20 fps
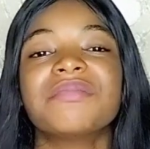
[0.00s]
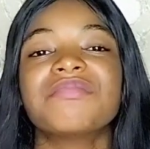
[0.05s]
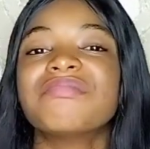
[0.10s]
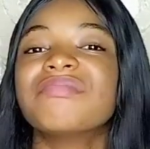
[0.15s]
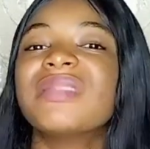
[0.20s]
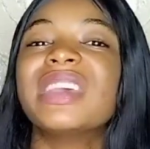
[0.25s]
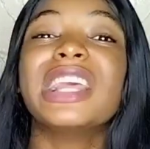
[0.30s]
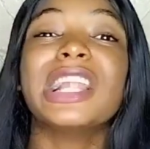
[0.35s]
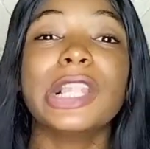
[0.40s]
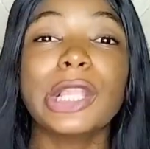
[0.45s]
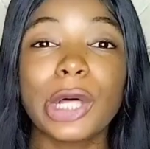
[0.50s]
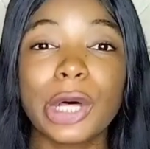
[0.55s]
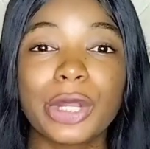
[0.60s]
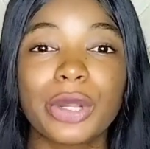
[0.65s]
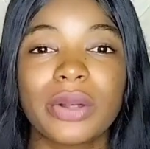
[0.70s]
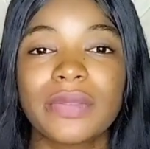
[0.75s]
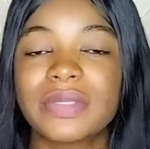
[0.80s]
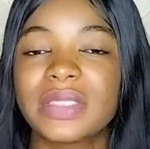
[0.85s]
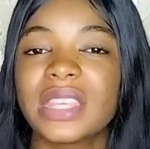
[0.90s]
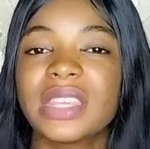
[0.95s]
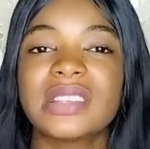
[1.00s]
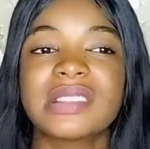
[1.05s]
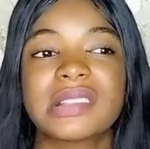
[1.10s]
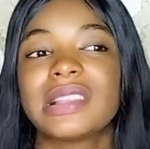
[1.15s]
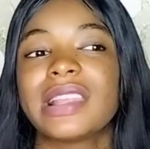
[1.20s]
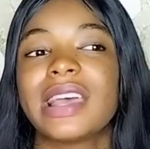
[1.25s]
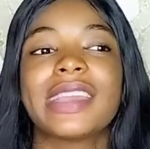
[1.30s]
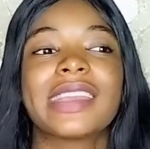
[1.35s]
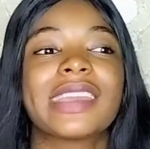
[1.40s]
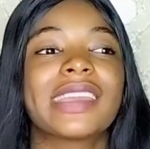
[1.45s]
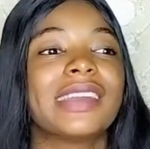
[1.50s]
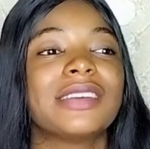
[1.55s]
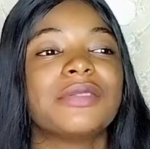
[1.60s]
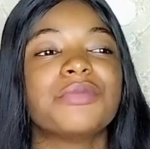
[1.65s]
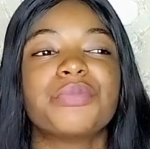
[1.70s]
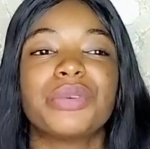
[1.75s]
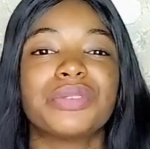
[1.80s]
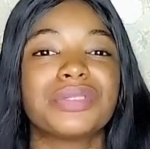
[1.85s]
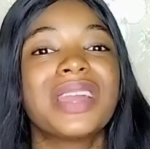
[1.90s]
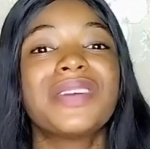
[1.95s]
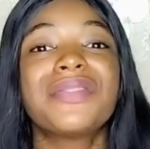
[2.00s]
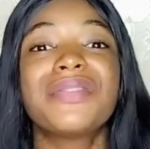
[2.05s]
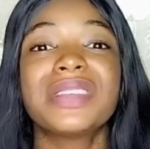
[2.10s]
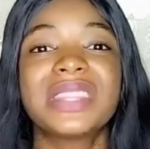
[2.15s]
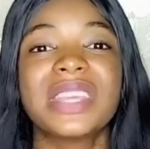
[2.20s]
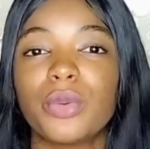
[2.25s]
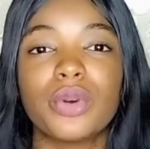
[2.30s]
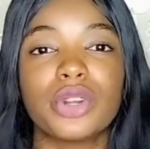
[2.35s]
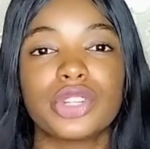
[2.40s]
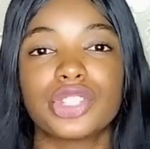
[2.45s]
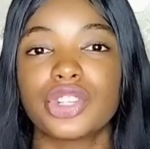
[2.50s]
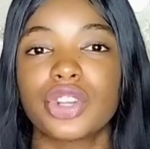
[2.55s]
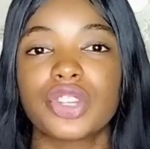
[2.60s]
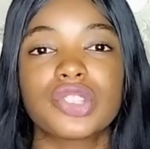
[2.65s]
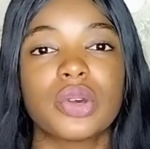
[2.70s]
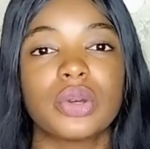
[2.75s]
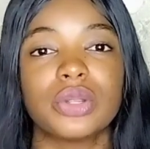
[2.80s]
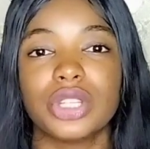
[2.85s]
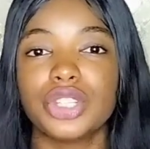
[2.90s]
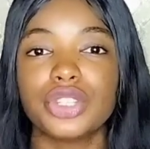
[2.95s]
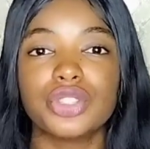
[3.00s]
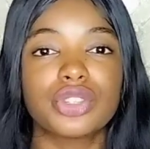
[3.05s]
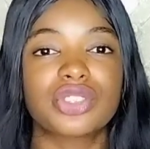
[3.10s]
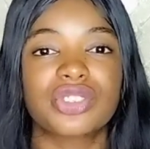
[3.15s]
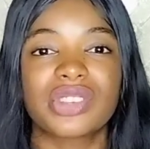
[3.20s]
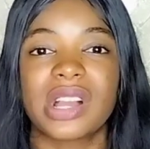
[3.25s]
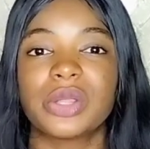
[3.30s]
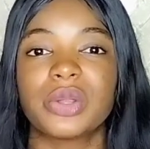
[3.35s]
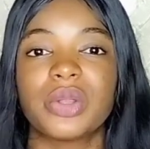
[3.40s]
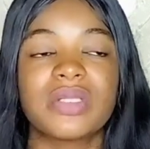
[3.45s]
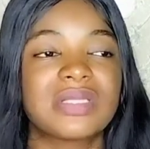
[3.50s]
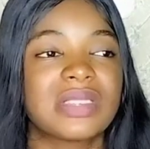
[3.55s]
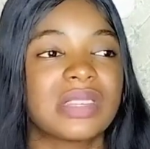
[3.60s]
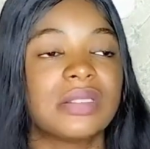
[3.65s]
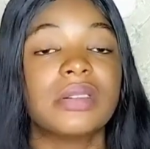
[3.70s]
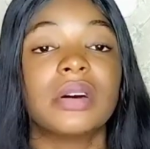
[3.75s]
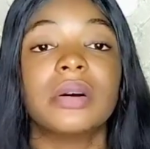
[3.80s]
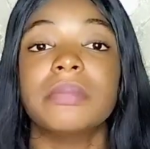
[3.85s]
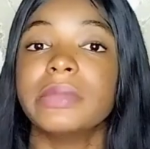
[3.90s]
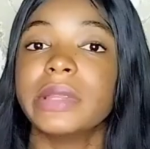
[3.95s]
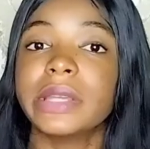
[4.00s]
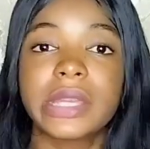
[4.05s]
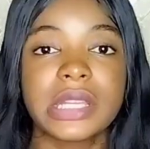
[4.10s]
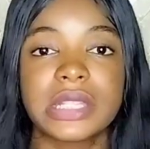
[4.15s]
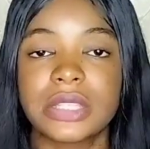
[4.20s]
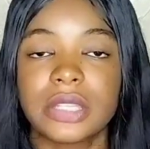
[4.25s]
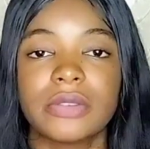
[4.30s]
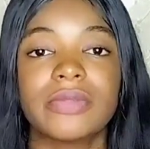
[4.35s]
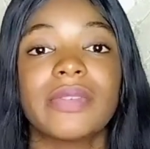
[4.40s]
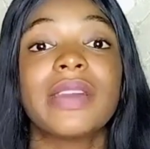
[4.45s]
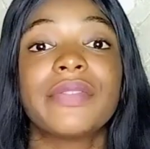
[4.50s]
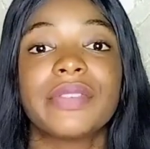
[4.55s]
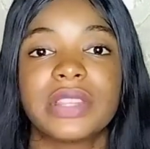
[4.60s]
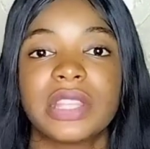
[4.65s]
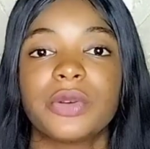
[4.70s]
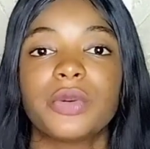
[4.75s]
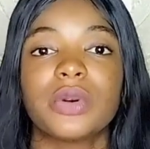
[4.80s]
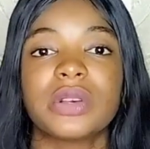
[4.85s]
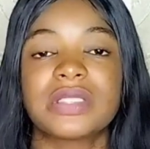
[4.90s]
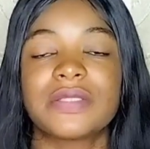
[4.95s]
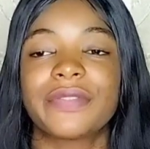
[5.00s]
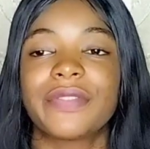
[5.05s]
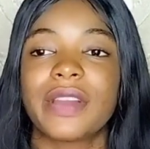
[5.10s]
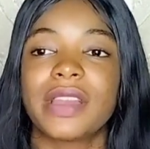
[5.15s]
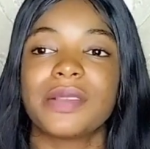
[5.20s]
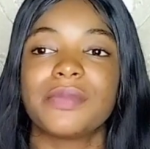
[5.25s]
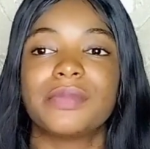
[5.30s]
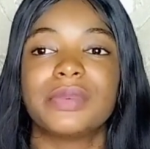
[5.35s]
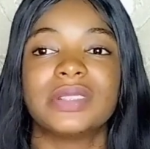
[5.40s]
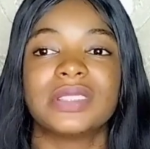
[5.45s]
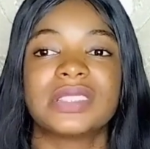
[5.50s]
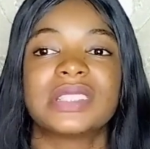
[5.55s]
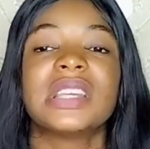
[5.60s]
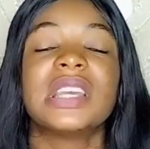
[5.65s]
a lot of things like but everything was just on the neutral nothing on negative everything was fine but